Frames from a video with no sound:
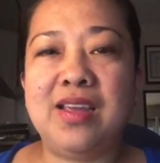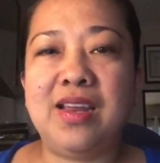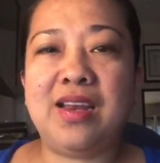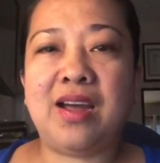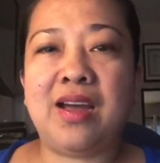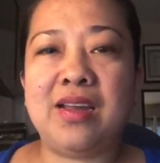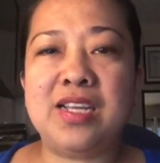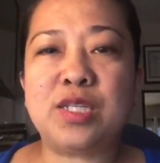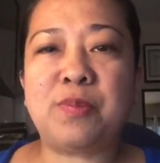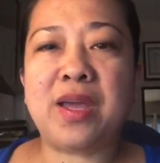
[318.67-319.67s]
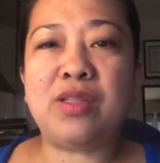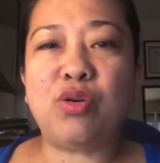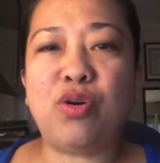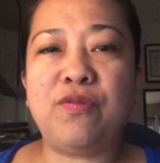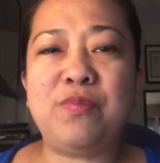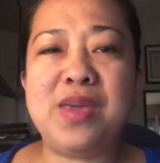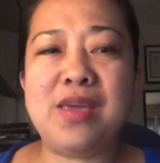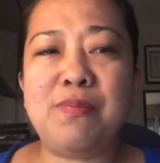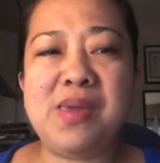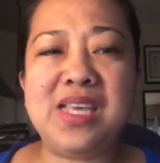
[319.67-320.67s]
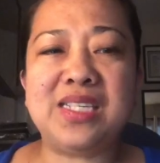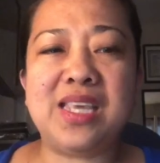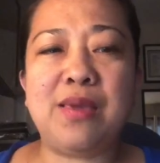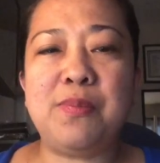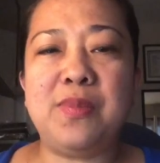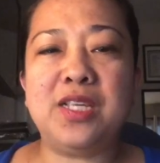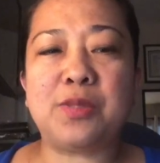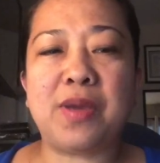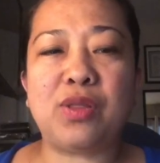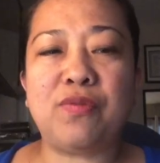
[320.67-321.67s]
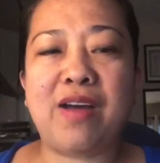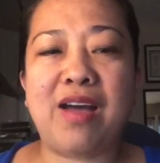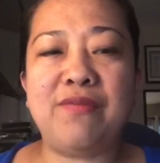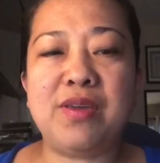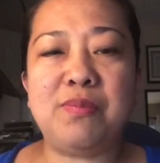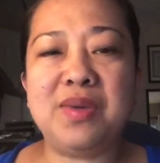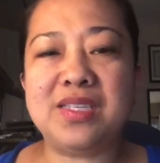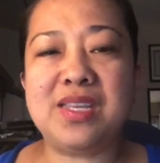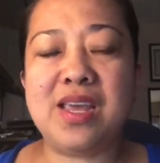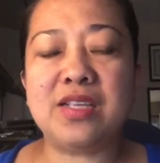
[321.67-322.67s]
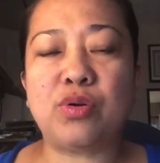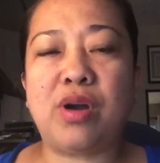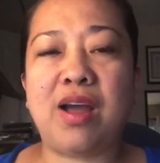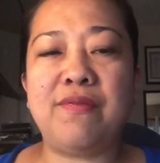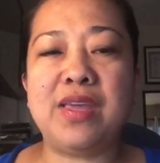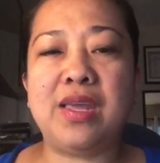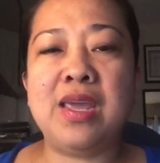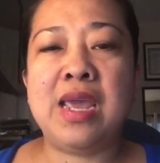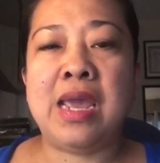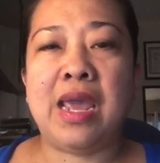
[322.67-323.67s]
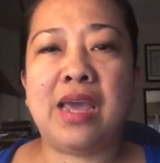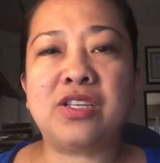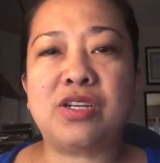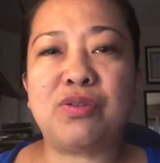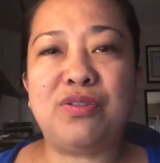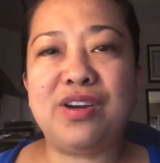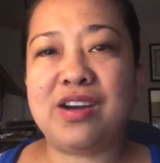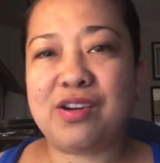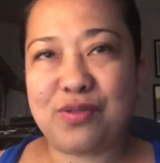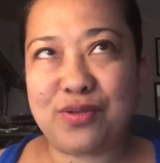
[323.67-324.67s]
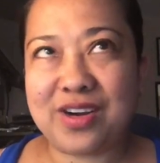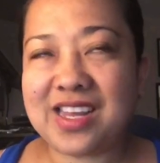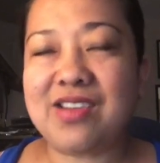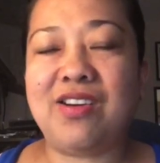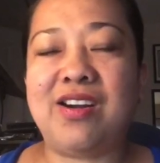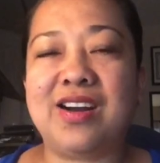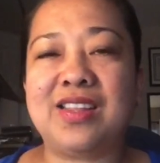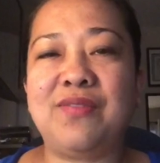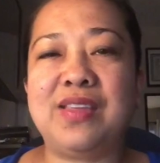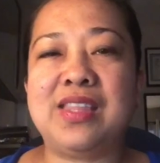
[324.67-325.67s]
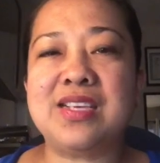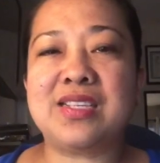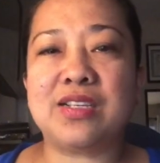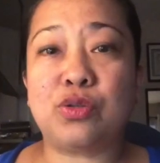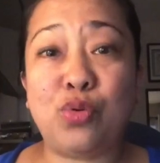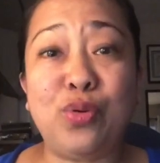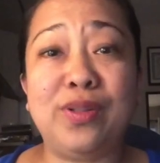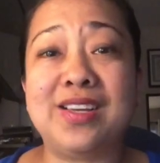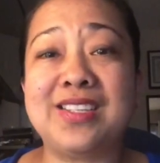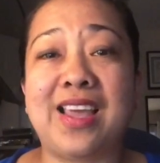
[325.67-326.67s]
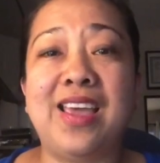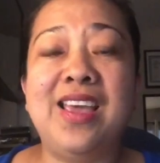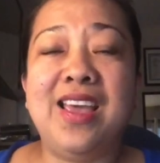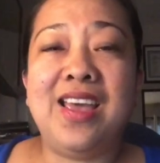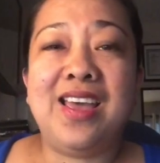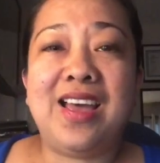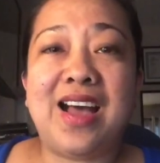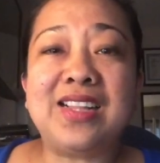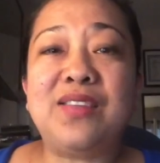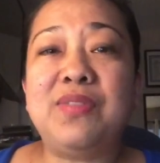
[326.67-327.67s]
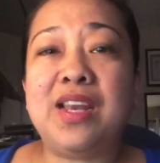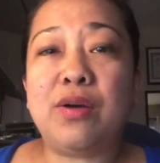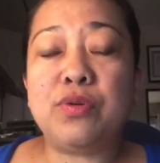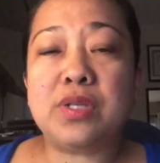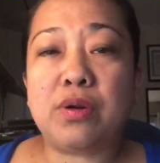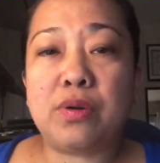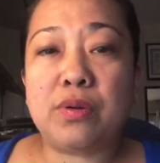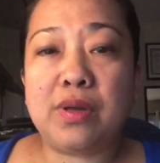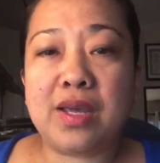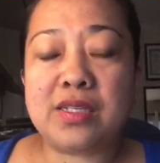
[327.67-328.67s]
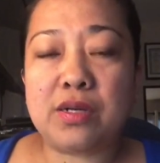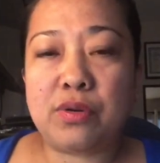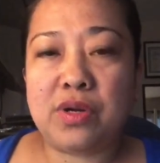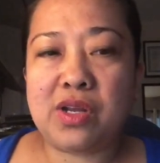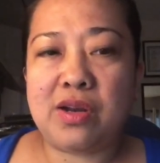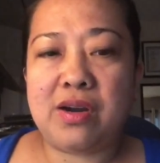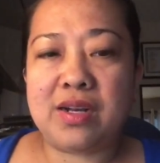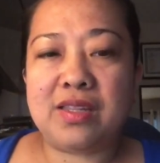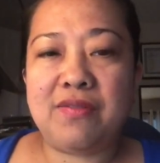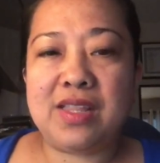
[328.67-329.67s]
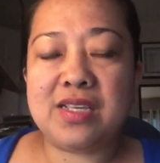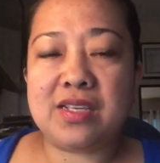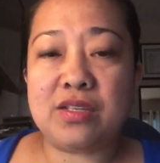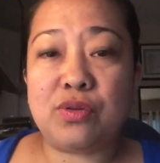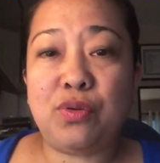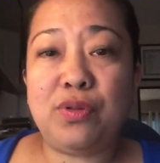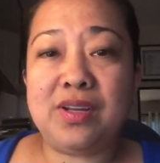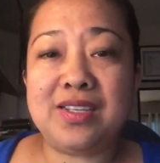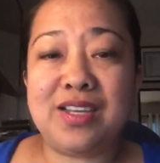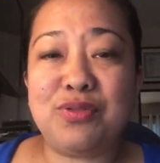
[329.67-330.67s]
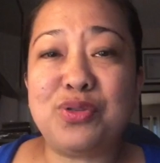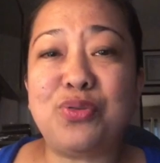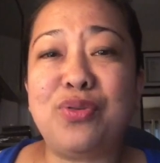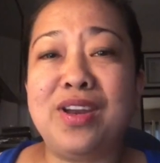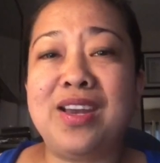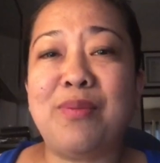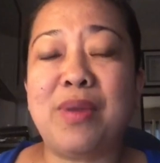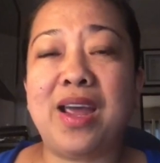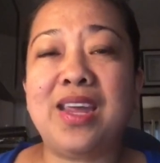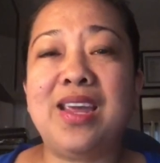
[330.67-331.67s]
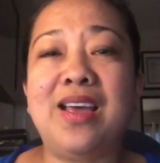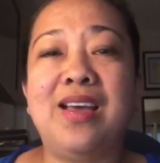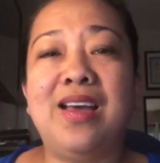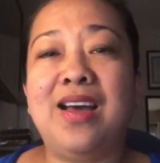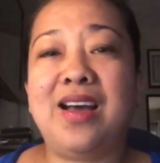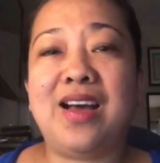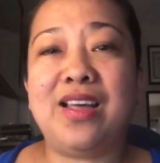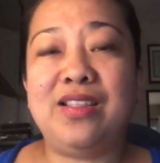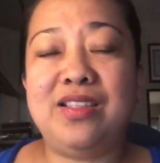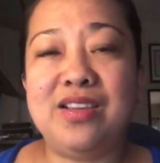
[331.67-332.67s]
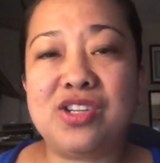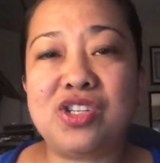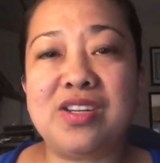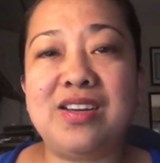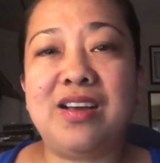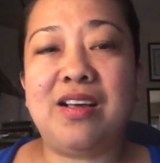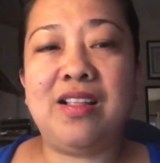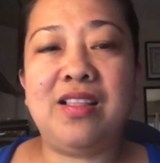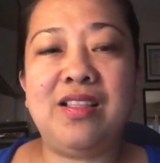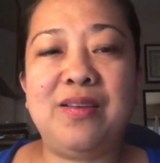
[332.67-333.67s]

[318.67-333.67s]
Na despite of being busy, despite of having business or having extracurricular activities sa school, kasi active din ako sa extracurricular activities sa school kasi gusto ko rin na may additional